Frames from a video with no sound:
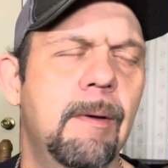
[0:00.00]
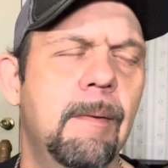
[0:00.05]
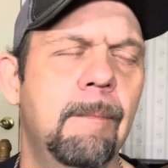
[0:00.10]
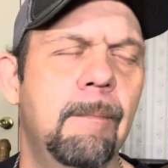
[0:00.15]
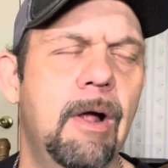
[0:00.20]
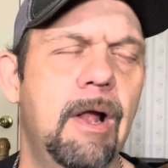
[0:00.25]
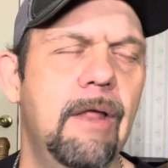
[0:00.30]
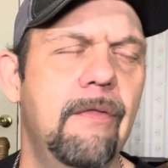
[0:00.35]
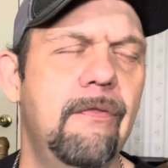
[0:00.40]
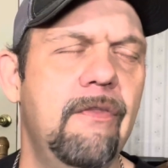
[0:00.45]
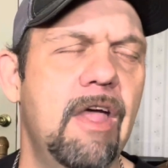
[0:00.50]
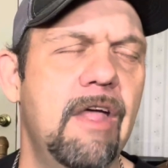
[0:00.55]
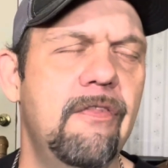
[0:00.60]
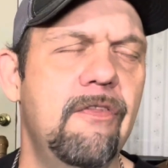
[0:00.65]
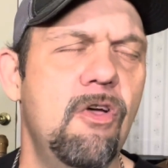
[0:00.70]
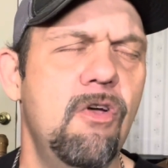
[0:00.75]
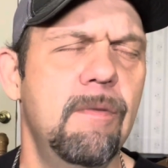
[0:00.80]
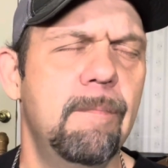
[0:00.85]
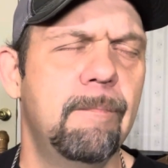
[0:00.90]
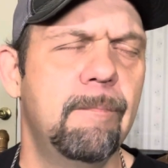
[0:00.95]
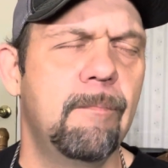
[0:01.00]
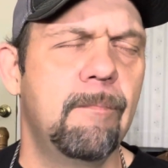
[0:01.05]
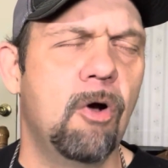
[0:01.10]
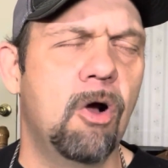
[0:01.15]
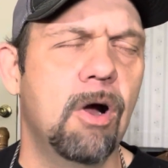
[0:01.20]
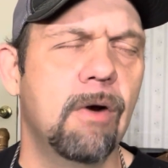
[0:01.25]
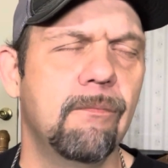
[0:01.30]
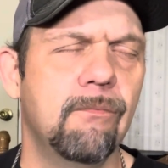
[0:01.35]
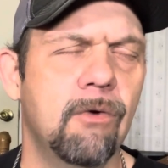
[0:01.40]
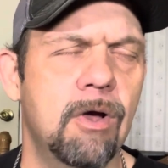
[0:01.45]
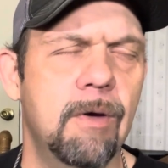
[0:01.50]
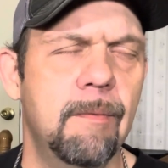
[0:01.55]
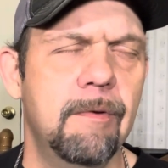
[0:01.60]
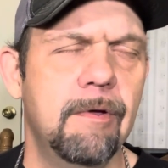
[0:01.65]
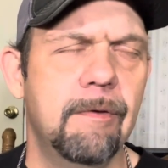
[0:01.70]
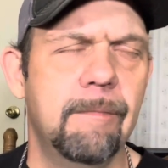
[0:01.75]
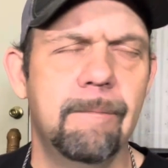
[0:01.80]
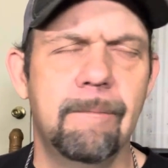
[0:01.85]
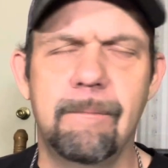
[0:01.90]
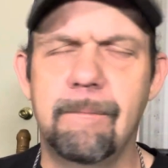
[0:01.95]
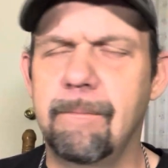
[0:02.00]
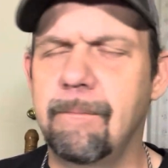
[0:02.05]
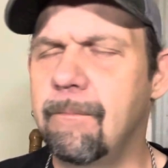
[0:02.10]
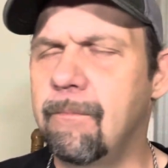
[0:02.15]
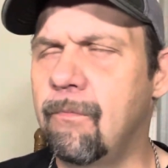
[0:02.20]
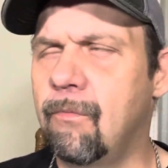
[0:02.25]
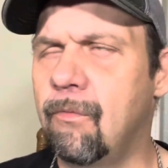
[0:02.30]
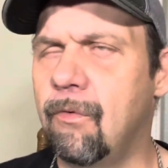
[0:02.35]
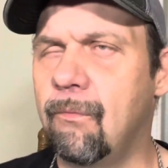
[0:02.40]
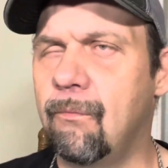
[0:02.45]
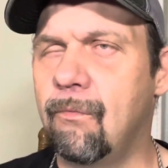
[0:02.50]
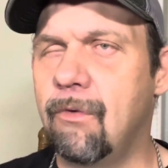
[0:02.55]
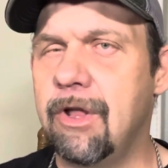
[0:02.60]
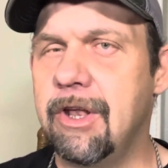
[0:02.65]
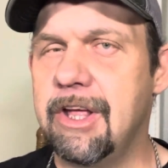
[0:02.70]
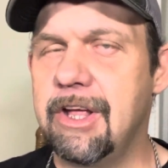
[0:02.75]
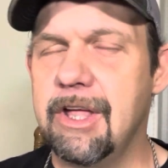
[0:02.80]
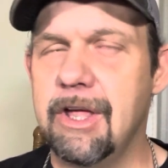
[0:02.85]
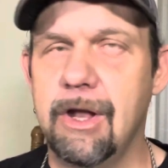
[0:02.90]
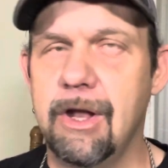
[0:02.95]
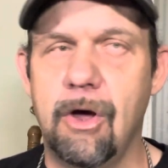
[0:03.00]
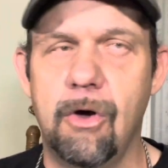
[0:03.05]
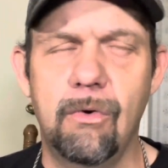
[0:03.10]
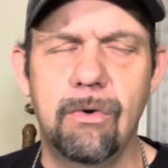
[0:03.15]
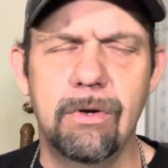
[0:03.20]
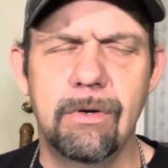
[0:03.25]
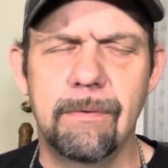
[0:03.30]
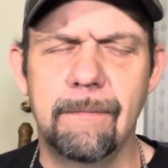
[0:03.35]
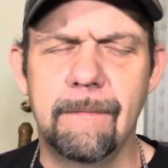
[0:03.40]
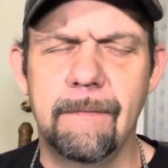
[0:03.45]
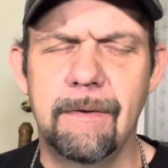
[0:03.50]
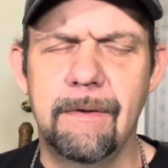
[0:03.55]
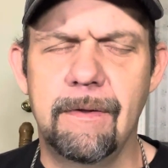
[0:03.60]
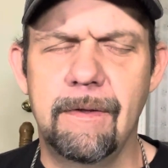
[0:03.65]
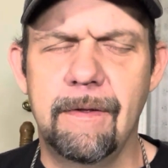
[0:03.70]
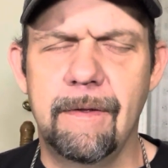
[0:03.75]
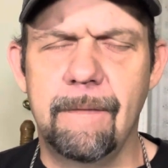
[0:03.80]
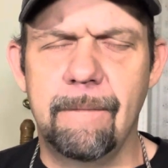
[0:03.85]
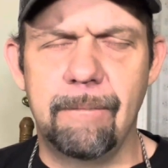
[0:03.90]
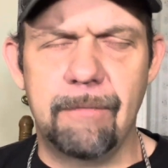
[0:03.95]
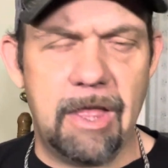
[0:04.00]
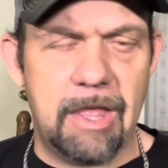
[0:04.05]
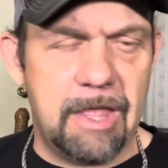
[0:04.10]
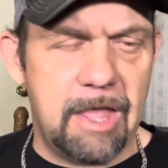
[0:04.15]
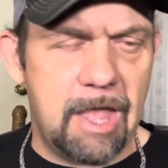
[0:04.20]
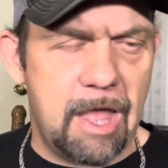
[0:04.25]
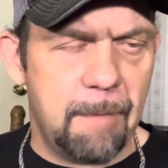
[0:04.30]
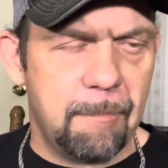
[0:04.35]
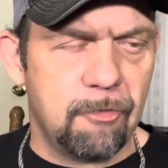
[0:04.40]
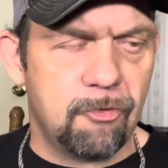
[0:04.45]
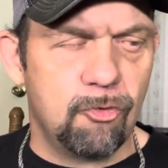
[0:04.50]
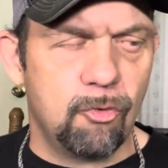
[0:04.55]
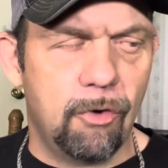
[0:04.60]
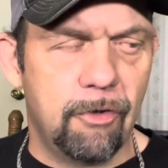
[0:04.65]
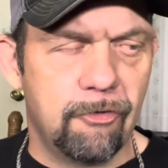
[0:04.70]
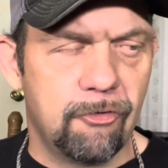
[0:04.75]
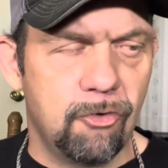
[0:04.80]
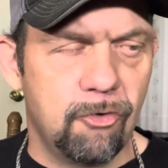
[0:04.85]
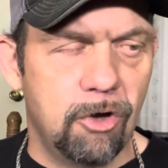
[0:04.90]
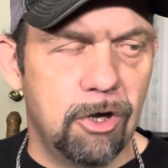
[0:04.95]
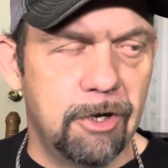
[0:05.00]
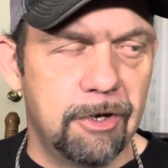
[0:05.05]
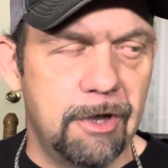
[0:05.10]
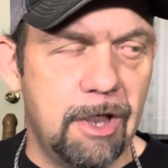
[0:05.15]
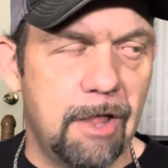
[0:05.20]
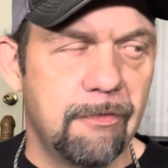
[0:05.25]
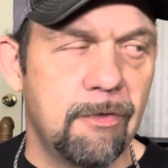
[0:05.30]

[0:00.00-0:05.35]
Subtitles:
But if they do depart from it when they get older, they have a choice for them not